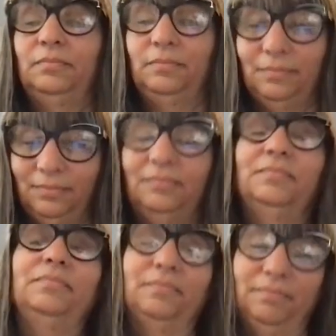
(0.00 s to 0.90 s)

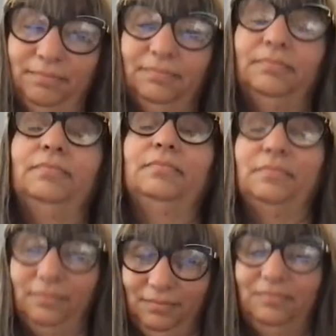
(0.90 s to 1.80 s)

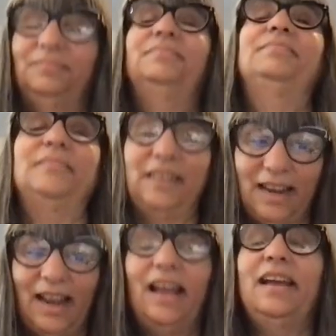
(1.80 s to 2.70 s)

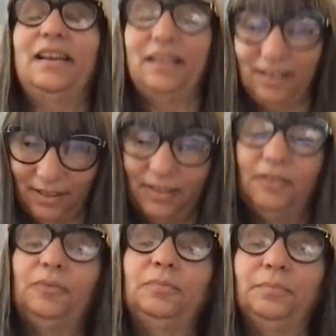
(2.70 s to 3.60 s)

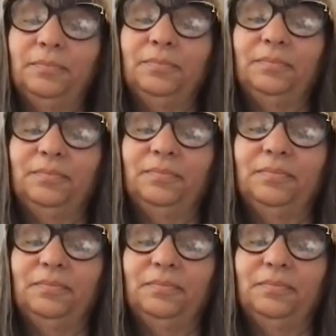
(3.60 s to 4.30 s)
This person isn't speaking.